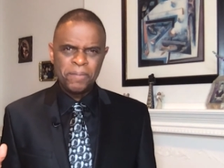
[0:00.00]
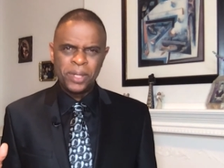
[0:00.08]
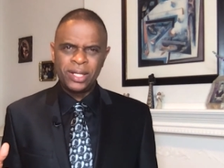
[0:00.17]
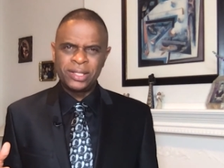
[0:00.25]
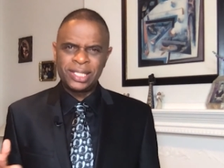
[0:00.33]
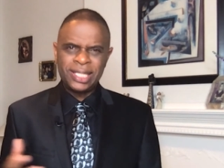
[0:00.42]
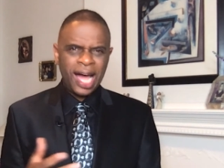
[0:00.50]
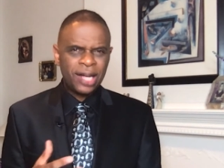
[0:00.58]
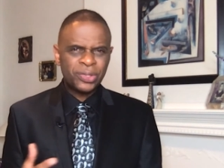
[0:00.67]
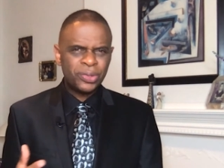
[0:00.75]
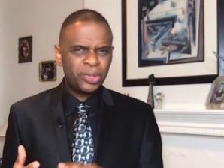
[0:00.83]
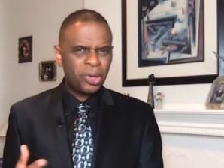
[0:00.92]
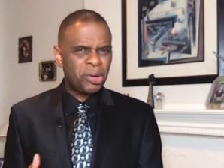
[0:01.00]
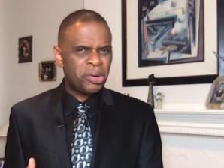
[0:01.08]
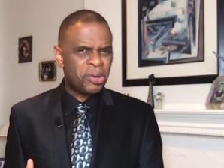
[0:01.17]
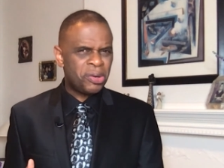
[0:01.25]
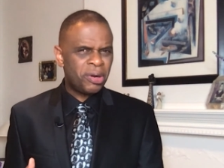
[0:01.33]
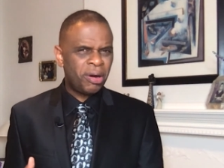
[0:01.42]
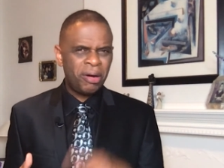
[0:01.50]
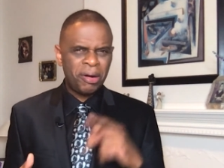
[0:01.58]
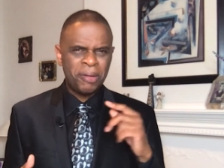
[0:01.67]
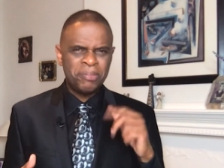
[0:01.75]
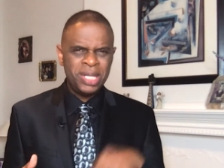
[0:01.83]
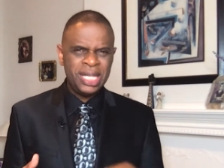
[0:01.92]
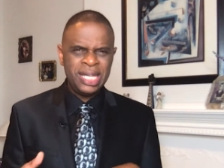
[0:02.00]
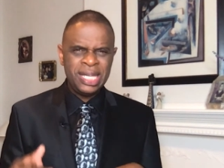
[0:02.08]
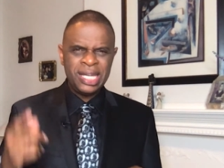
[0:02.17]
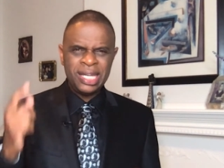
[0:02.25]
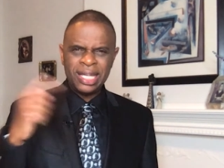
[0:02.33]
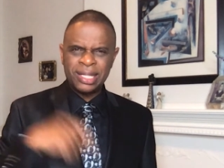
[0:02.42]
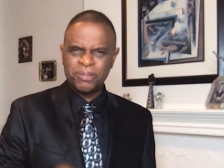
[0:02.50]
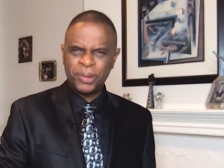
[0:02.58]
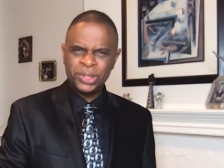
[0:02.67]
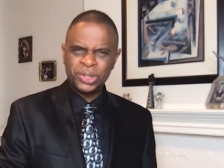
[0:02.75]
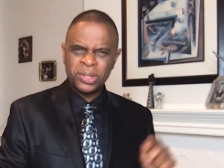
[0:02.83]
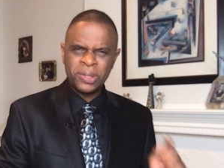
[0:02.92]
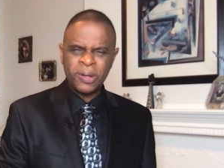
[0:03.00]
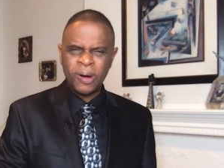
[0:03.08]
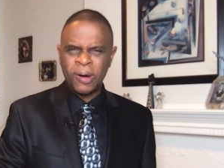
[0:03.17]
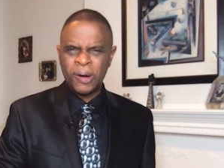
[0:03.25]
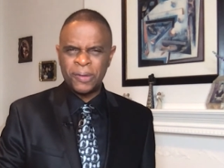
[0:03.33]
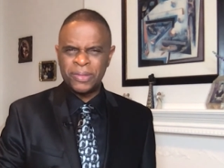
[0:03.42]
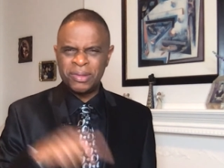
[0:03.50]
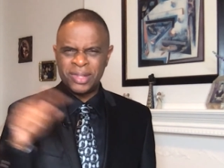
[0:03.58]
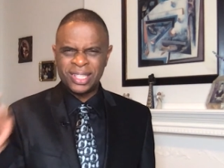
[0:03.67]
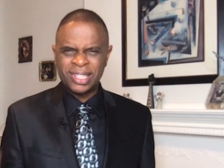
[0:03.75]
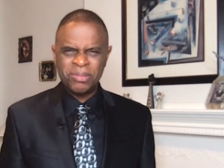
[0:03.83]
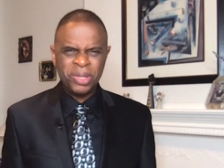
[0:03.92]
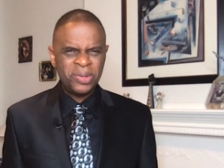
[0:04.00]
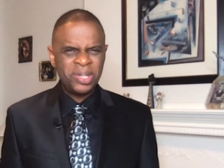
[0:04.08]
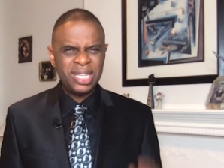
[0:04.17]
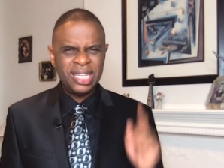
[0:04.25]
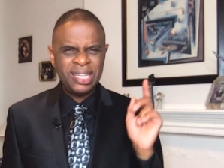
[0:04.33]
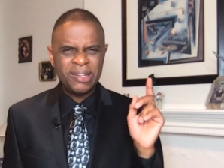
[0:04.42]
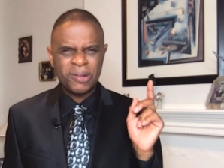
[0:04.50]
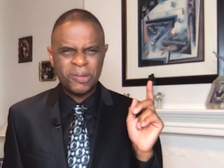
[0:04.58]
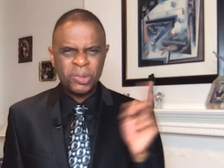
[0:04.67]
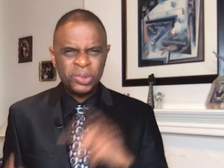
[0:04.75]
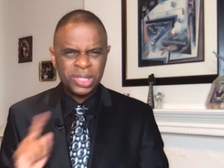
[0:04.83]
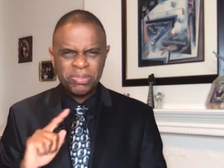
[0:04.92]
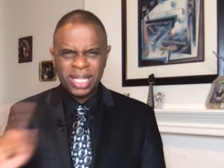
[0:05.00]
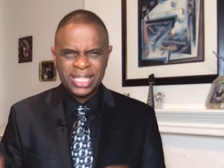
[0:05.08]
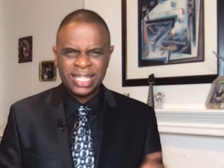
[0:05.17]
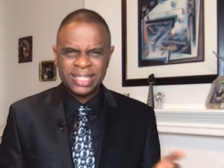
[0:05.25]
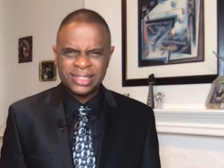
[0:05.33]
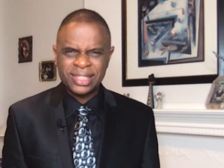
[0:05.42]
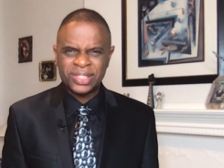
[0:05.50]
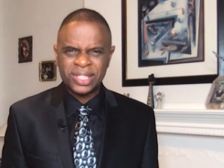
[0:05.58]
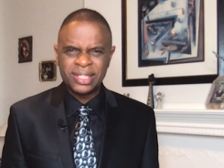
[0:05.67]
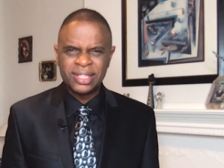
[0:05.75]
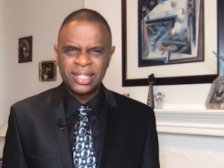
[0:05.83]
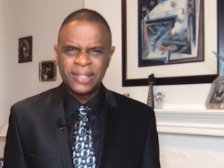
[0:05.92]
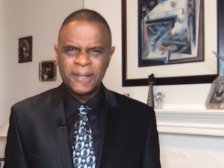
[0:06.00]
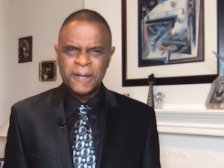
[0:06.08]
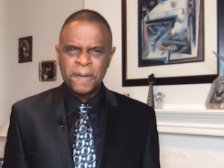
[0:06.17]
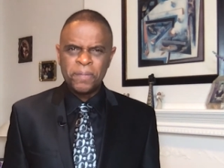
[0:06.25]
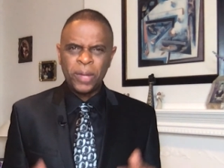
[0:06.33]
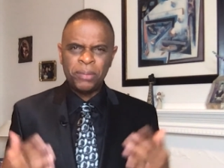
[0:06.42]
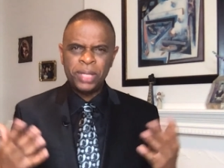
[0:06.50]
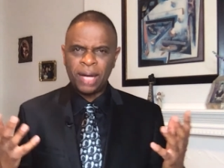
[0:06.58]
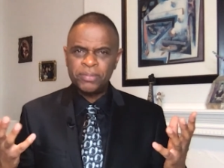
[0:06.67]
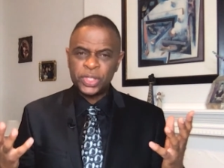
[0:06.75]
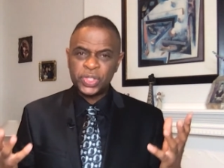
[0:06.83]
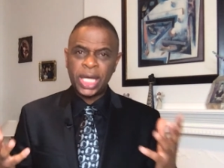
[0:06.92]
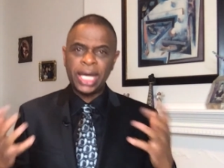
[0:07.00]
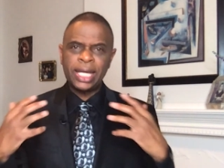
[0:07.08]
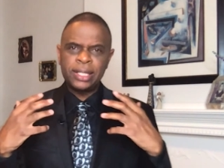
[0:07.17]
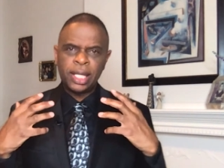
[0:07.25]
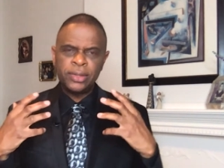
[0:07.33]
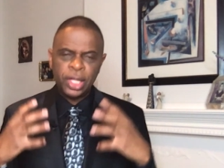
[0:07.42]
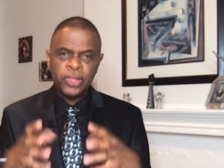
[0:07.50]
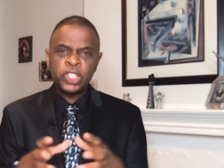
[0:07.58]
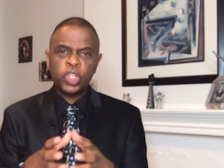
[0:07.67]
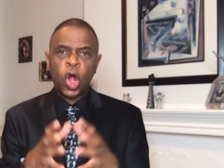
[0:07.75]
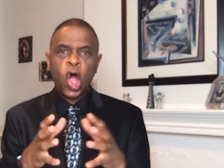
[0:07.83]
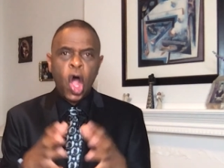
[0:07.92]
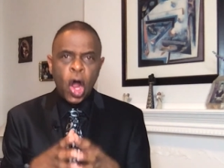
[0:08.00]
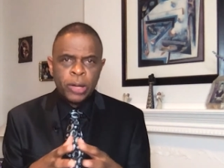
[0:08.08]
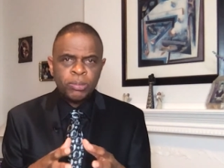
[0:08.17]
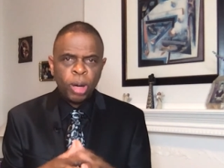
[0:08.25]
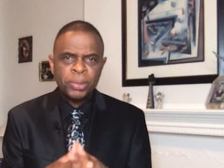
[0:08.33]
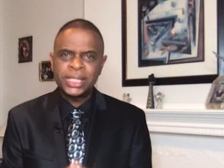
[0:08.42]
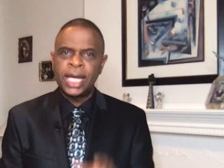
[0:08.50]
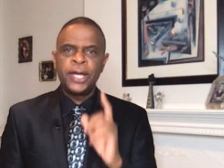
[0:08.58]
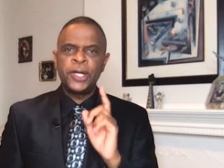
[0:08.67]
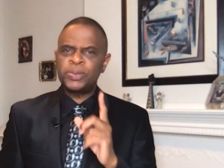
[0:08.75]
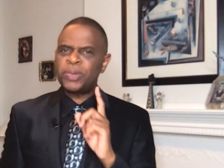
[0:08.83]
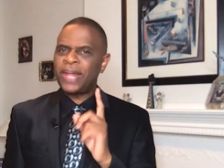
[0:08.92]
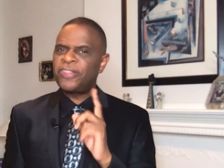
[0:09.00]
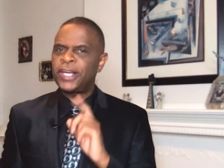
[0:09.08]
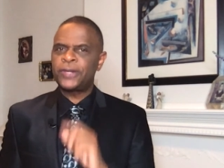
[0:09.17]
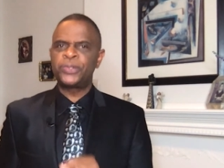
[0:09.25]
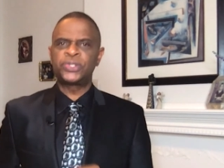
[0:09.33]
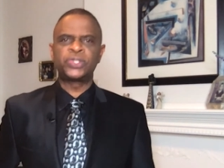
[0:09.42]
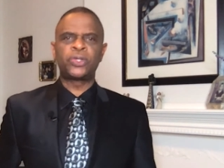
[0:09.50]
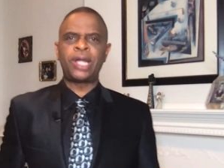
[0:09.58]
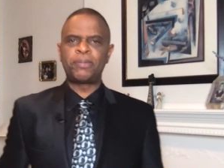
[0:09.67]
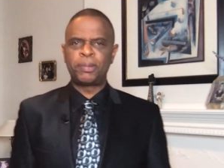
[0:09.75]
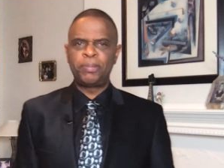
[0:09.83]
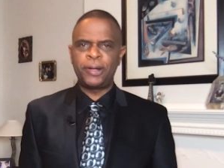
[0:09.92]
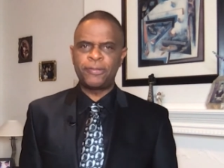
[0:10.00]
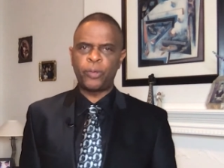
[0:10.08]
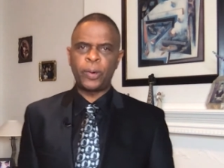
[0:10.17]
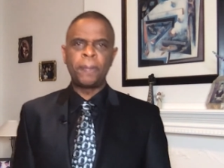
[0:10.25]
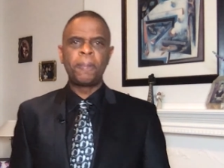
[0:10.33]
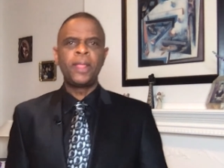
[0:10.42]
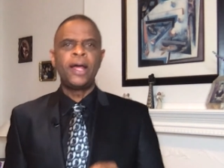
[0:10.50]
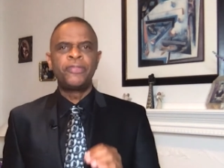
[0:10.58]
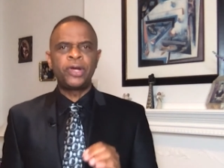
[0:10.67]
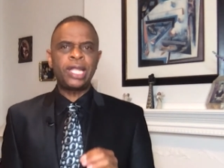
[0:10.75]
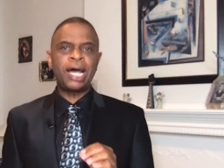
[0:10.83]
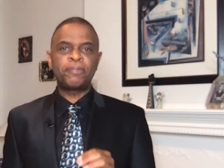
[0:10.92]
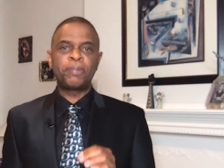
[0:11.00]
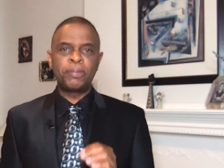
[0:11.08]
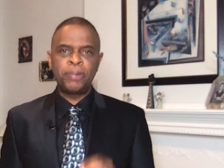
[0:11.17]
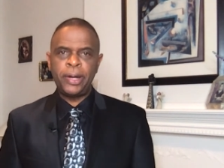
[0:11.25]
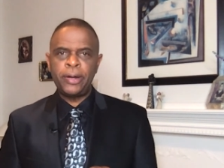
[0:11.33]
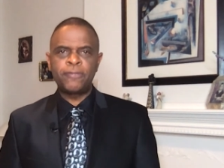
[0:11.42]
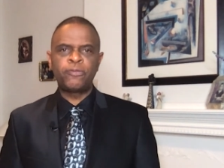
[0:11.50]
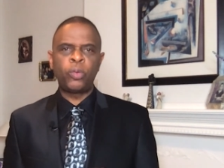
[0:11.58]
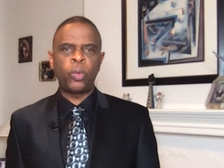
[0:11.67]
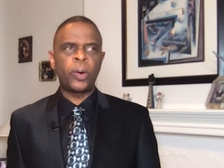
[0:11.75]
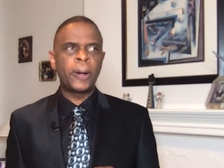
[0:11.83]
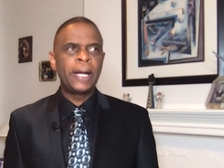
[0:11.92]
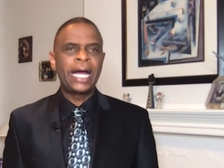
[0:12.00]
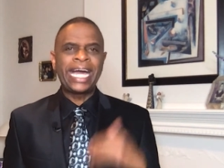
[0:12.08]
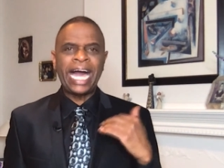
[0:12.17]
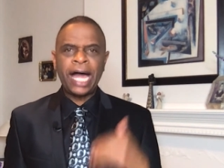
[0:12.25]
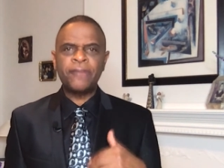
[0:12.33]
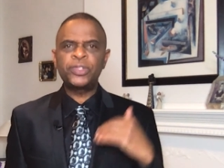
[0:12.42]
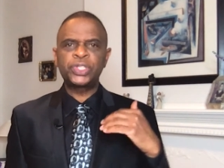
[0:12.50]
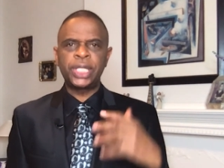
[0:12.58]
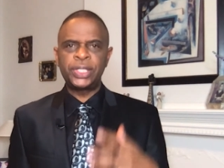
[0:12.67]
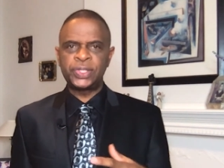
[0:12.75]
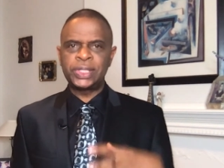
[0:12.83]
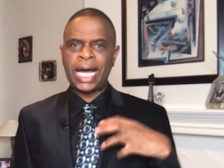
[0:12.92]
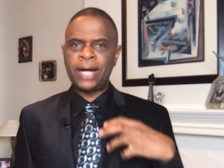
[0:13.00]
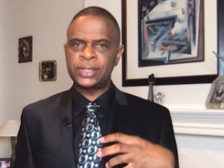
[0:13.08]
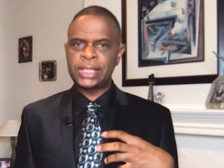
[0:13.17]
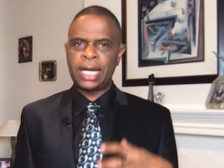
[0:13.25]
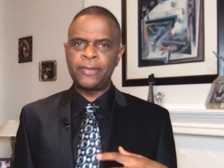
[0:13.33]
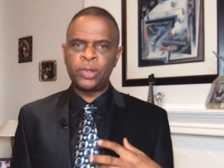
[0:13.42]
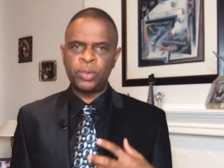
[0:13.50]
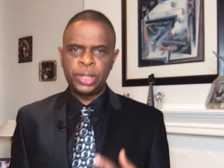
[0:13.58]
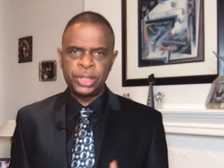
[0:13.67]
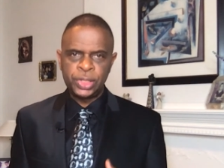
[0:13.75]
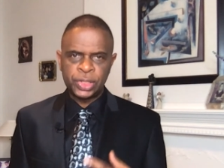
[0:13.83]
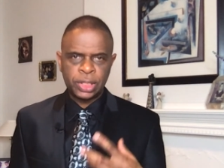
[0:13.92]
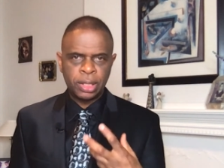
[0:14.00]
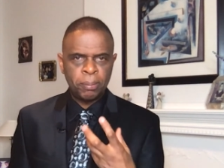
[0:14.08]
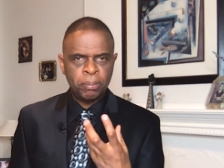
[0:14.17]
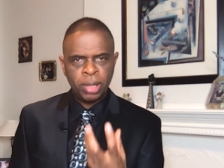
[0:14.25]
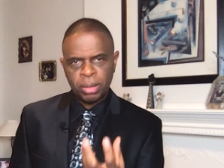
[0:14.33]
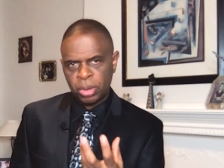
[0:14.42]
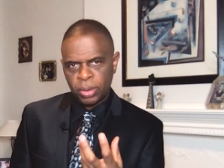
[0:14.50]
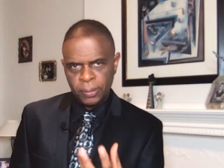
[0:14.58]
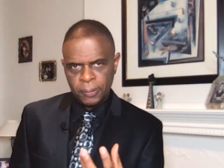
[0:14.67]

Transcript: The doctor and her, or me, the preacher, or the community, or who should make that decision? I mean, I'm just saying, it, these are hard moments. Here's what I think Christians are not prepared for they're not prepared for conversations outside of their religious bubble.